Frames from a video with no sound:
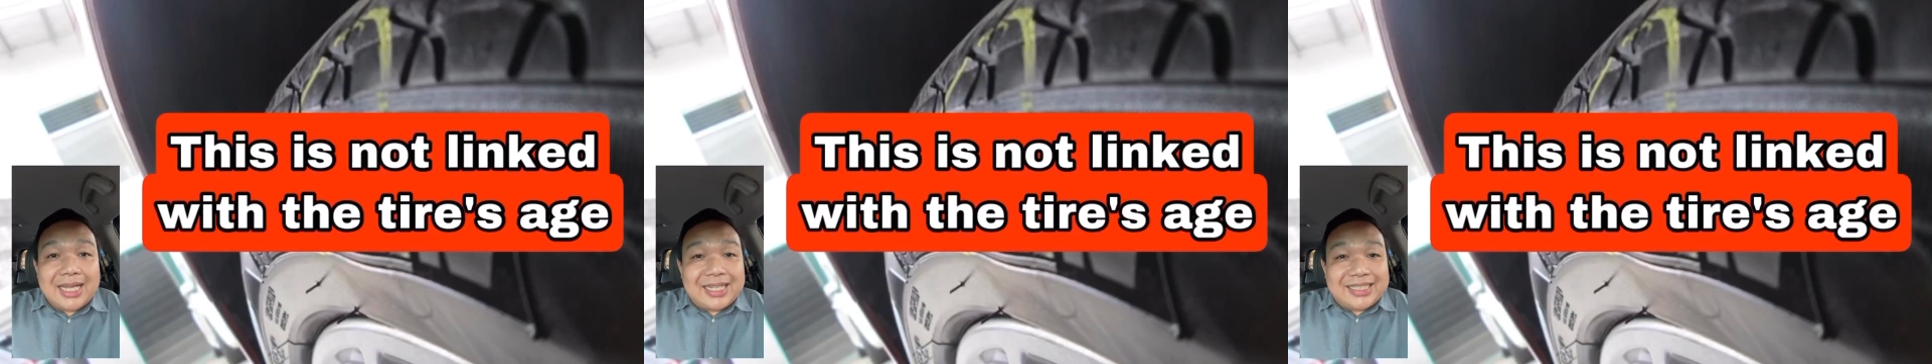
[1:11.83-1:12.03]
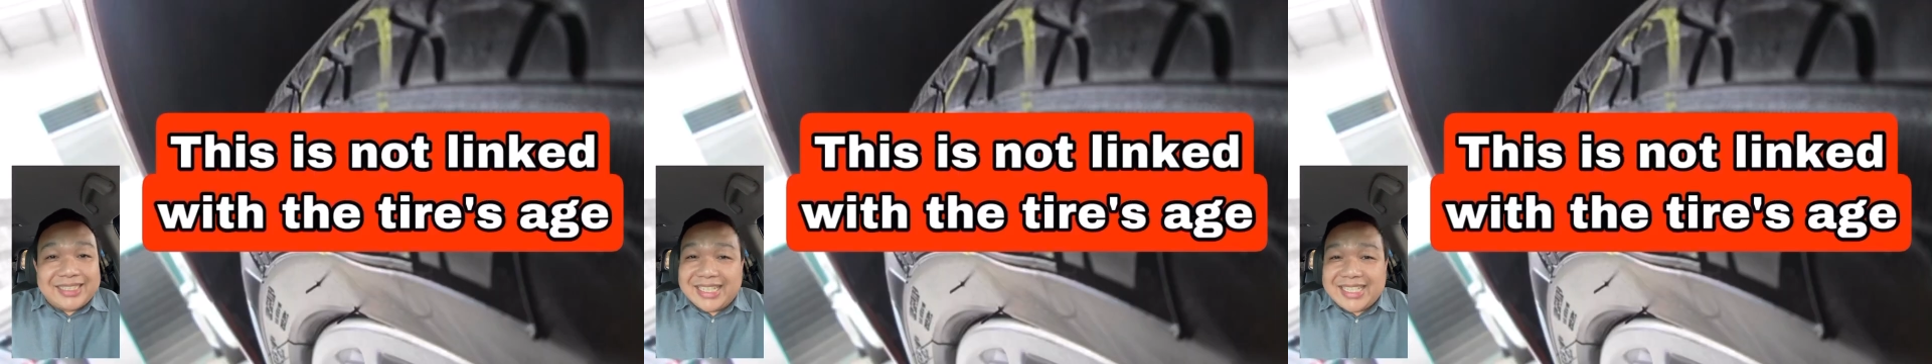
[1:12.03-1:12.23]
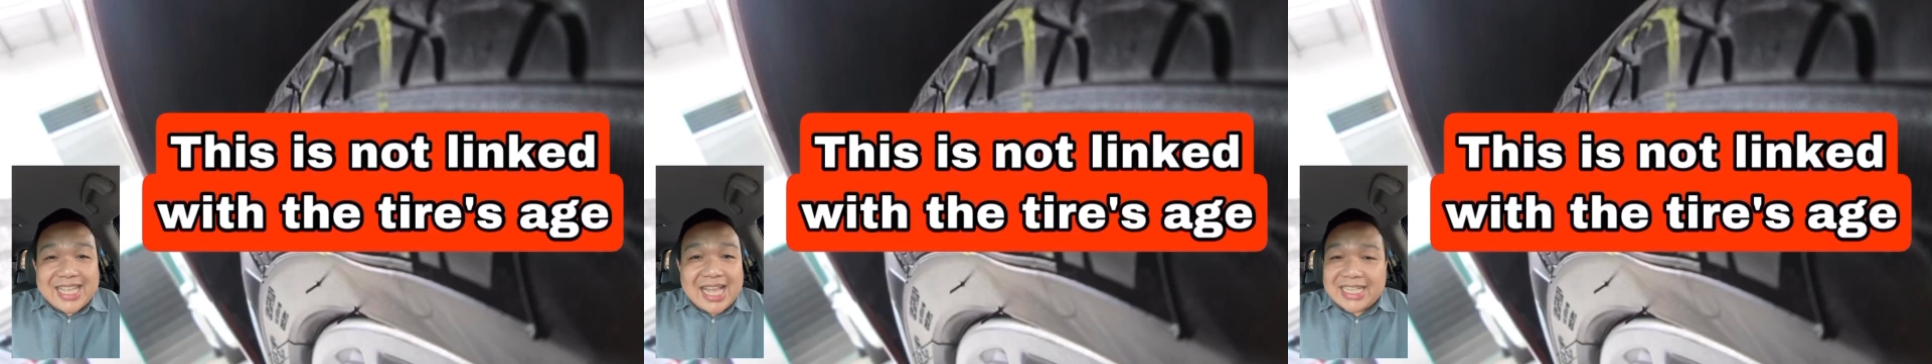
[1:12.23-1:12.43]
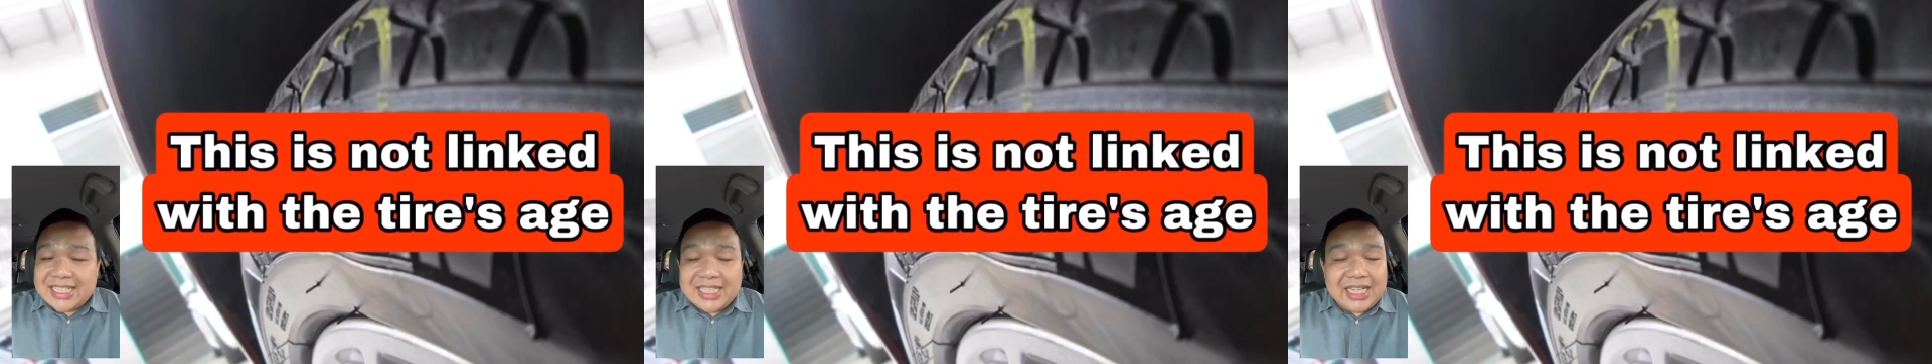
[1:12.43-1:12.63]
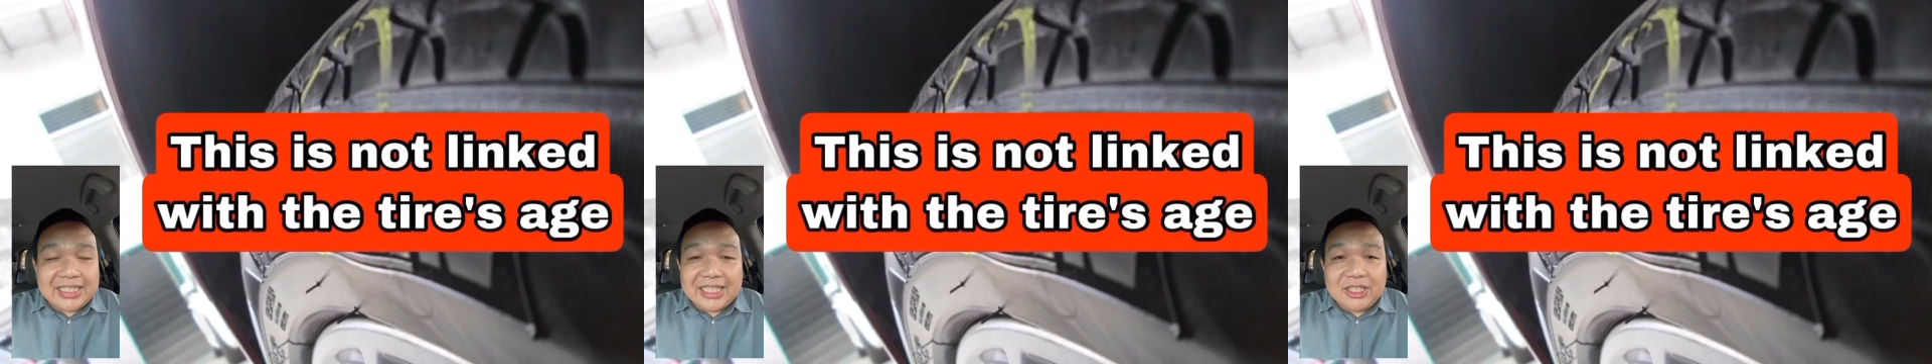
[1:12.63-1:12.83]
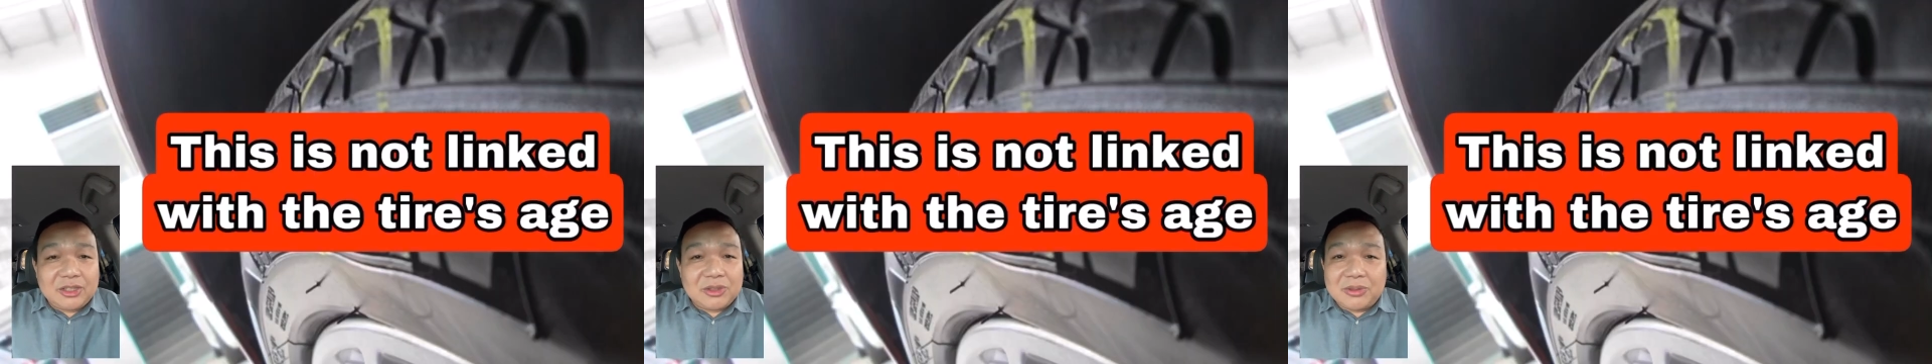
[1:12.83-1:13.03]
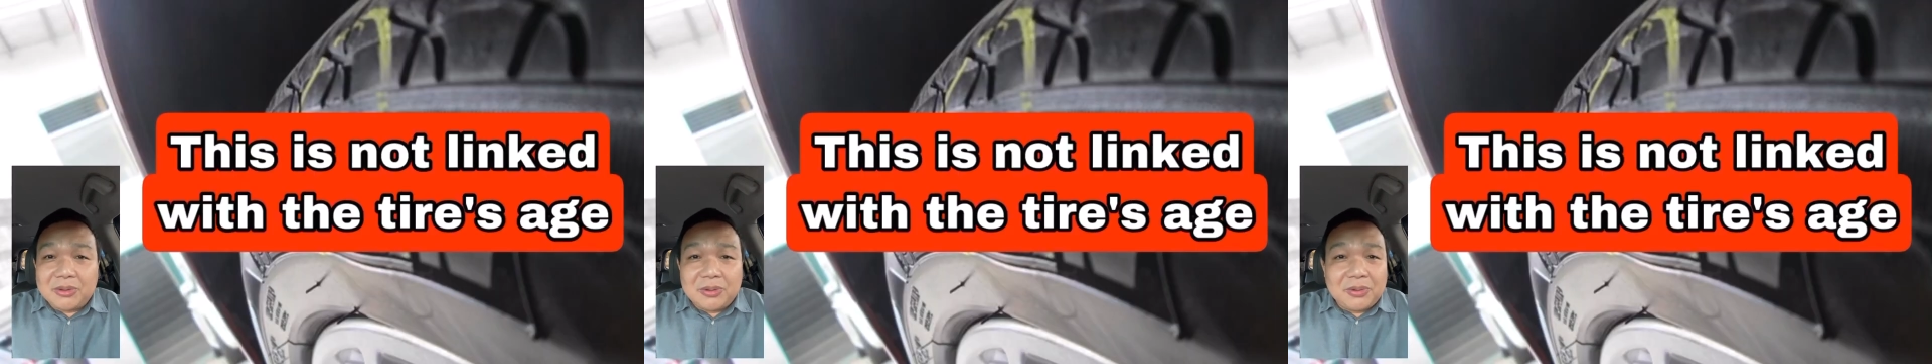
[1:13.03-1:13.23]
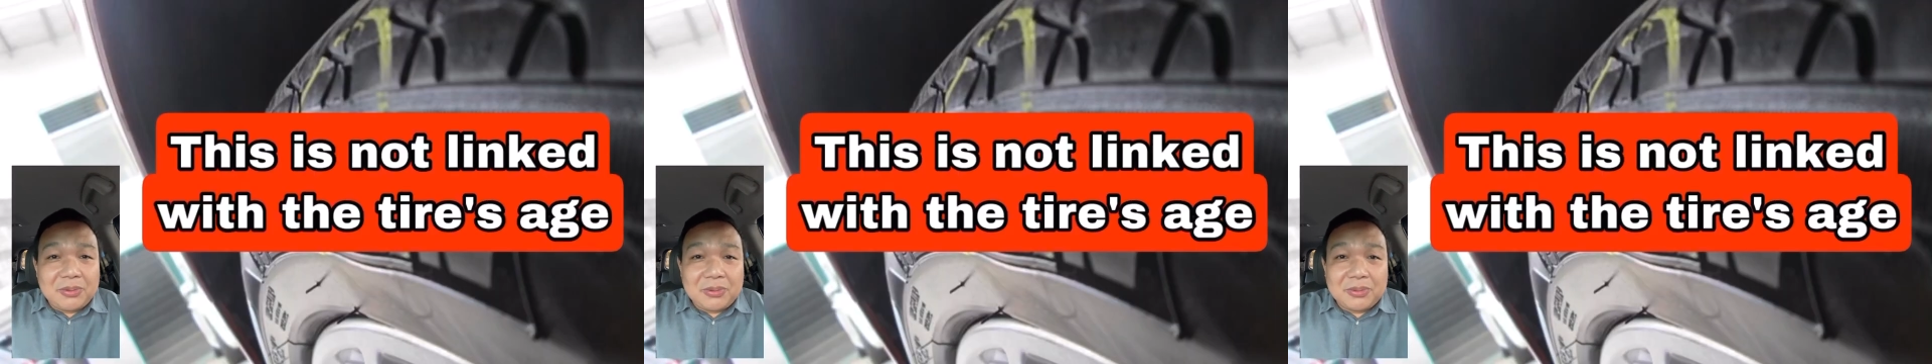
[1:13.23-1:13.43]
This has nothing to
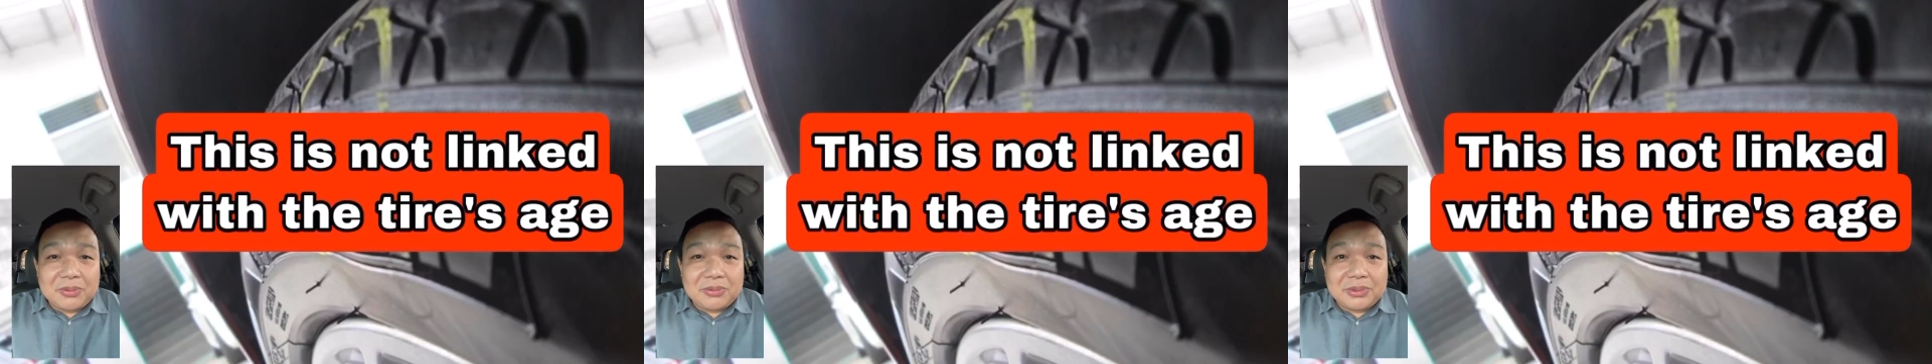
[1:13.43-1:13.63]
do